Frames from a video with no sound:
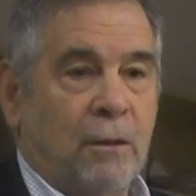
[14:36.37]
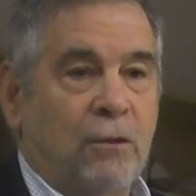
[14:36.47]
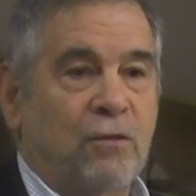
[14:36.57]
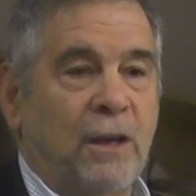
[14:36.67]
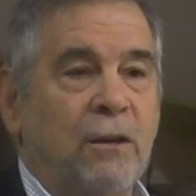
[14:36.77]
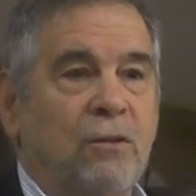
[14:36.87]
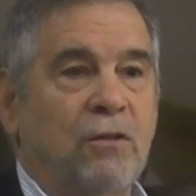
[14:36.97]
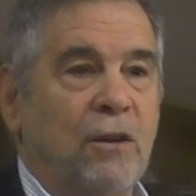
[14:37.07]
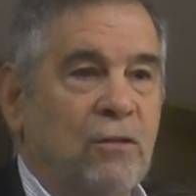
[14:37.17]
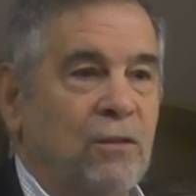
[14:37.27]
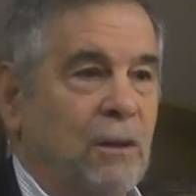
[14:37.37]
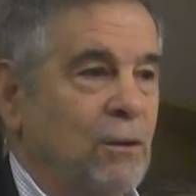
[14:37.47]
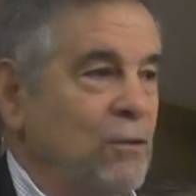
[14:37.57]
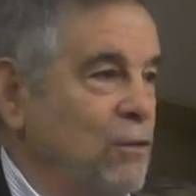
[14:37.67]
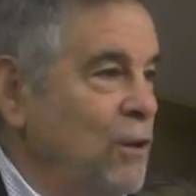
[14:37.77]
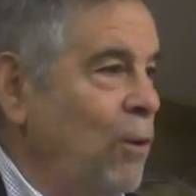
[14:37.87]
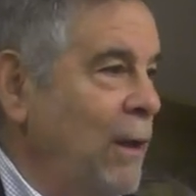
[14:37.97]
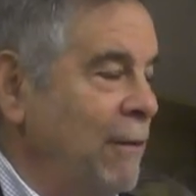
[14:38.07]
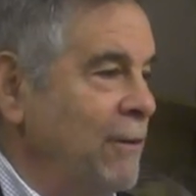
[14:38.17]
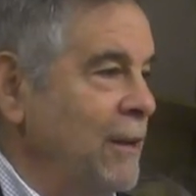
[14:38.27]
The sentence is, there is no
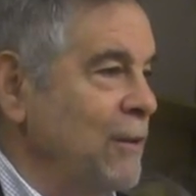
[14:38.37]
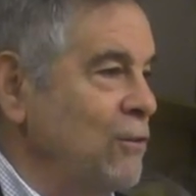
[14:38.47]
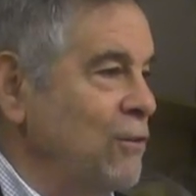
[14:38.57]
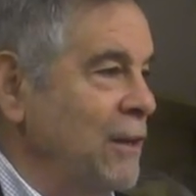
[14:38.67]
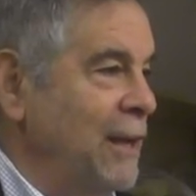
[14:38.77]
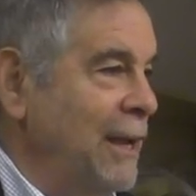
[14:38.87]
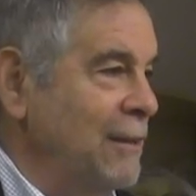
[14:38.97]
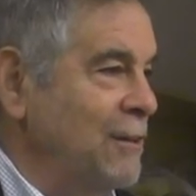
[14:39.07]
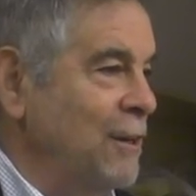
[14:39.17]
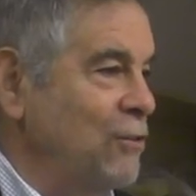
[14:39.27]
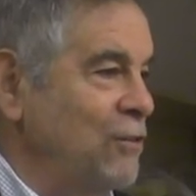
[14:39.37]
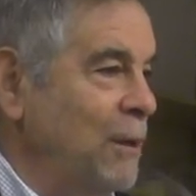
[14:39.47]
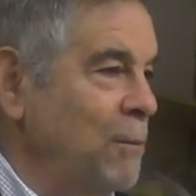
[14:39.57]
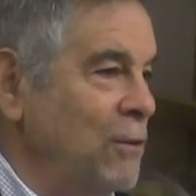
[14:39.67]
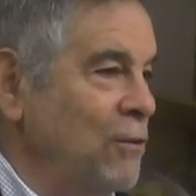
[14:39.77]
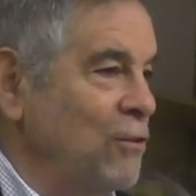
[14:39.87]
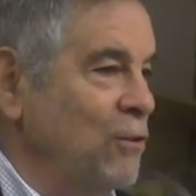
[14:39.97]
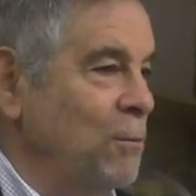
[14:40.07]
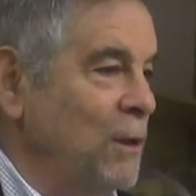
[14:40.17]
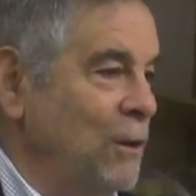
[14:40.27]
evidence that
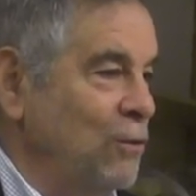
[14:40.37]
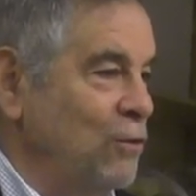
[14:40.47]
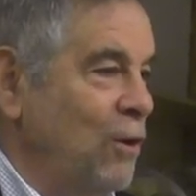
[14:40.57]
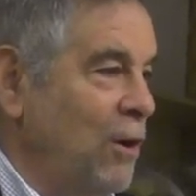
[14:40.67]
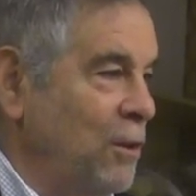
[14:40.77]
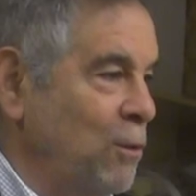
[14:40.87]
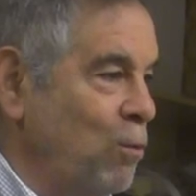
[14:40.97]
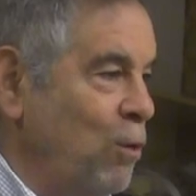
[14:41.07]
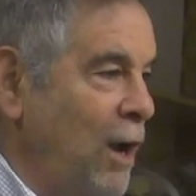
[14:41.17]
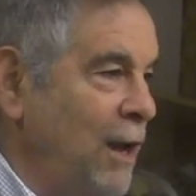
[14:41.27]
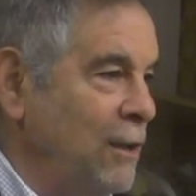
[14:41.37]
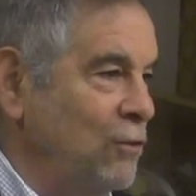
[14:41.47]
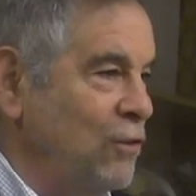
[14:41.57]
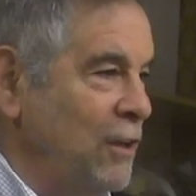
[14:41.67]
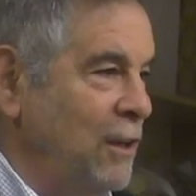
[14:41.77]
anti-Semitism is on the rise